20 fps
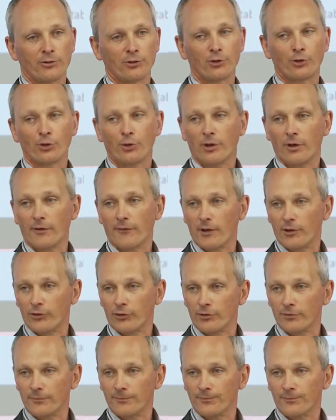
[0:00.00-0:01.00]
to do
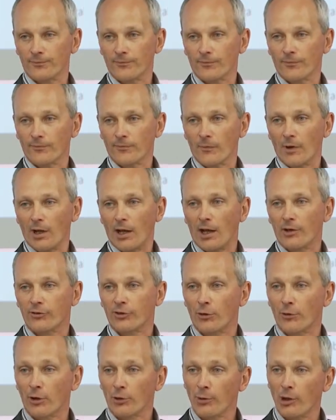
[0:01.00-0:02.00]
innovation. And
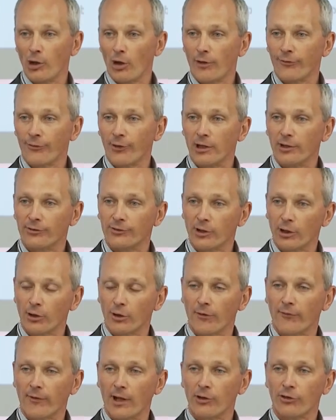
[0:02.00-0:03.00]
so what we offer is
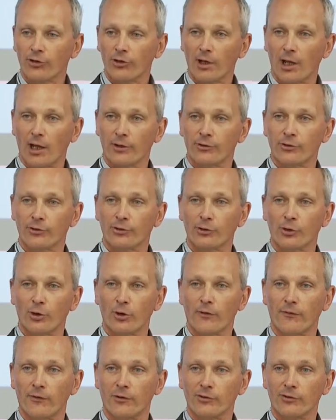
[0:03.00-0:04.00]
innovation as a
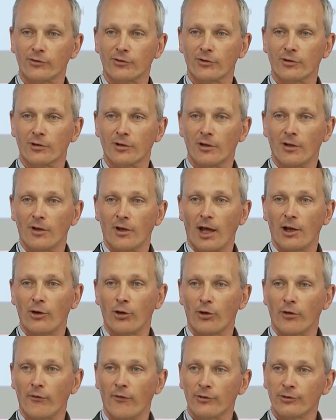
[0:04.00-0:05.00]
service. And
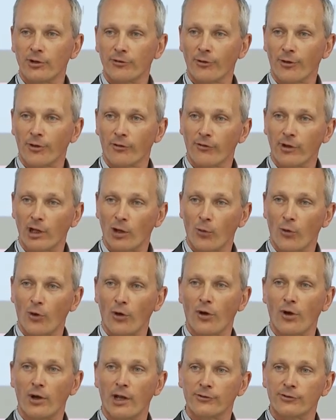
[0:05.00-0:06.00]
the University for the Real
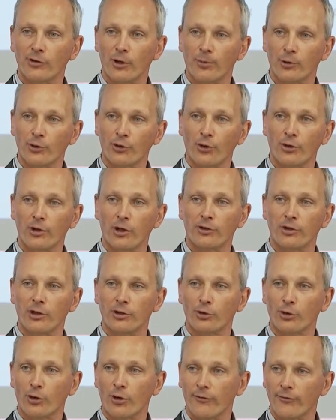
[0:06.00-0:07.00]
World has the
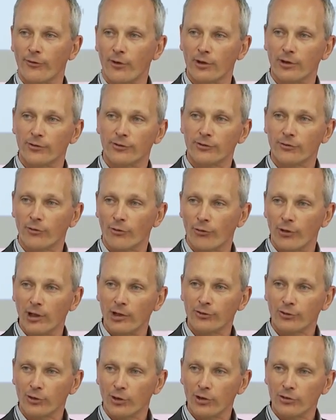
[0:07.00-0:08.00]
opportunity to convert its
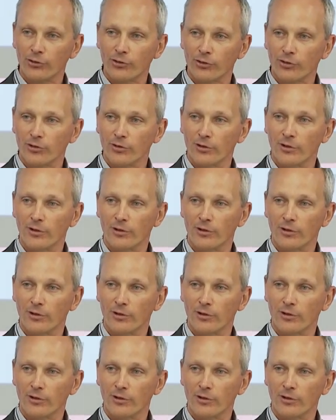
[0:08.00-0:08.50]
research,